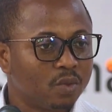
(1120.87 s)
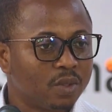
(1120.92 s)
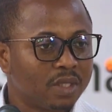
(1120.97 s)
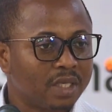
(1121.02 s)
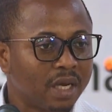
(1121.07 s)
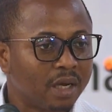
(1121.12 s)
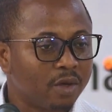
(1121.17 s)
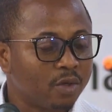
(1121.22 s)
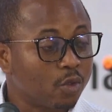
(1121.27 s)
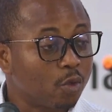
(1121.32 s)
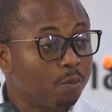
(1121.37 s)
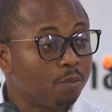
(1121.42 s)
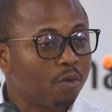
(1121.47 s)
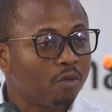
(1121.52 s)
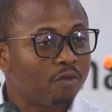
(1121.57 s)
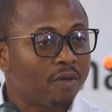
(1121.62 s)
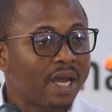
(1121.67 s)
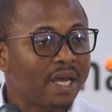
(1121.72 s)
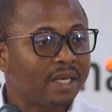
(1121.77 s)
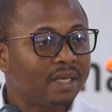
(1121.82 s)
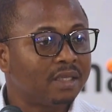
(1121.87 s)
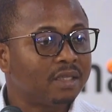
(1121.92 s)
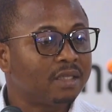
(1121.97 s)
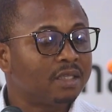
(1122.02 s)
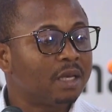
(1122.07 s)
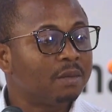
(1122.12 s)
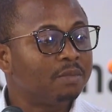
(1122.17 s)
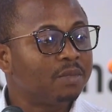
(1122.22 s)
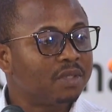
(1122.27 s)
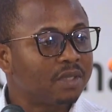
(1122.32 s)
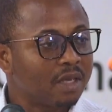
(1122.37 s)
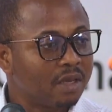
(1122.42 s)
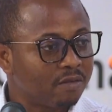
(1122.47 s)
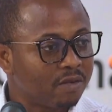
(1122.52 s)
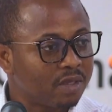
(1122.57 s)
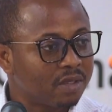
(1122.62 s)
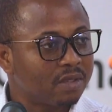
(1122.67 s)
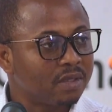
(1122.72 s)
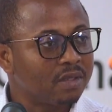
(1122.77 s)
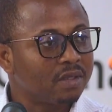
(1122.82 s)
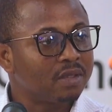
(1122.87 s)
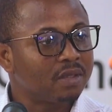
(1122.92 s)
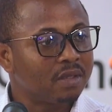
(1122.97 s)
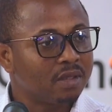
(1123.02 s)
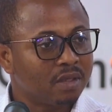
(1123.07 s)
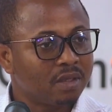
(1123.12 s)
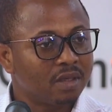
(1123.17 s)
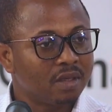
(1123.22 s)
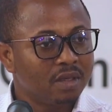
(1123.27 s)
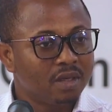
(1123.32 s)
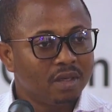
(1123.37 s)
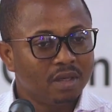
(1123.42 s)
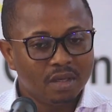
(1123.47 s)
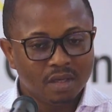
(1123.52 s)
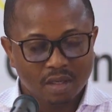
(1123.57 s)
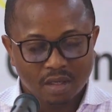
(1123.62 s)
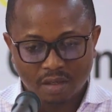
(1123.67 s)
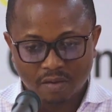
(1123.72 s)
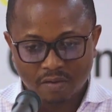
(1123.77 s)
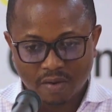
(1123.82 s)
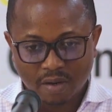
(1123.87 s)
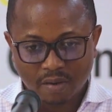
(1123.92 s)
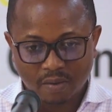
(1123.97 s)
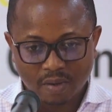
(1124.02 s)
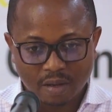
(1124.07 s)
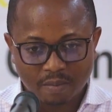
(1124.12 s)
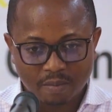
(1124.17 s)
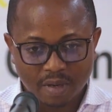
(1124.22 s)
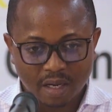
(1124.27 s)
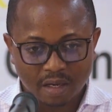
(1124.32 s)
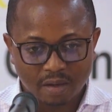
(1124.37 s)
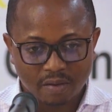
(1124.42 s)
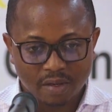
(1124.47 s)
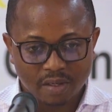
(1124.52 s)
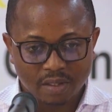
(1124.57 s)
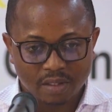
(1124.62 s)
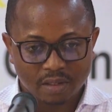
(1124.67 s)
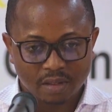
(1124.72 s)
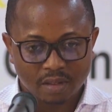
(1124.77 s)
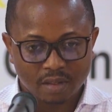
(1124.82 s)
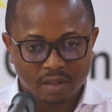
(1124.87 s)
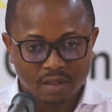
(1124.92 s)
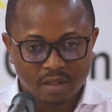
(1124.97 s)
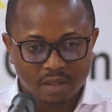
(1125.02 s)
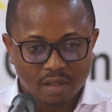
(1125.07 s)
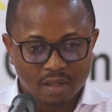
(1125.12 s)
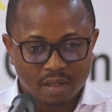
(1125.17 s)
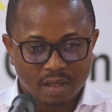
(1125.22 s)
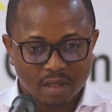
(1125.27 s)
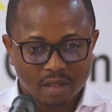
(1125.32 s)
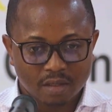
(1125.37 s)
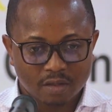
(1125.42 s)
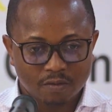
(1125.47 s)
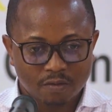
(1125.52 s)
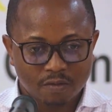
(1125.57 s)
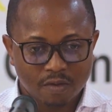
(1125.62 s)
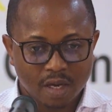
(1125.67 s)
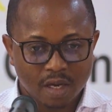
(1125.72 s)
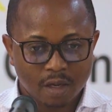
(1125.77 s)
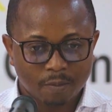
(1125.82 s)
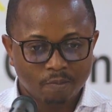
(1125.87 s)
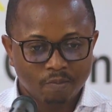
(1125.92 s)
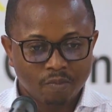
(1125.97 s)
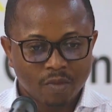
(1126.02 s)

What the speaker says: which are also providing some services in regular migration sphere.